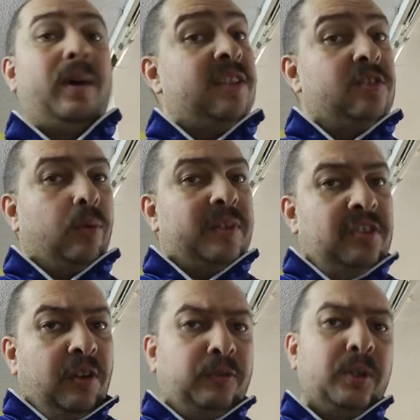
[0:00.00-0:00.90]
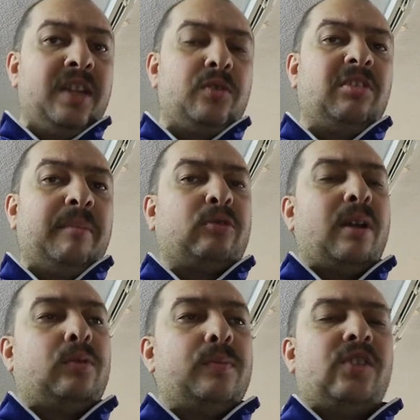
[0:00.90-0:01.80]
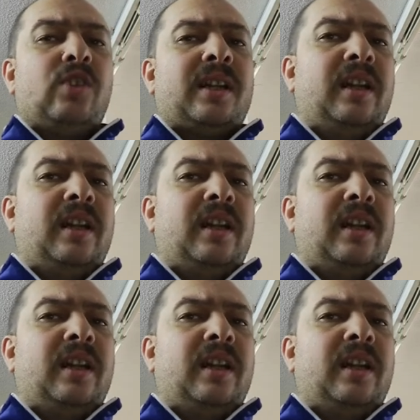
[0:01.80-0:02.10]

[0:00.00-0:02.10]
And as always, don't forget to subscribe to my channel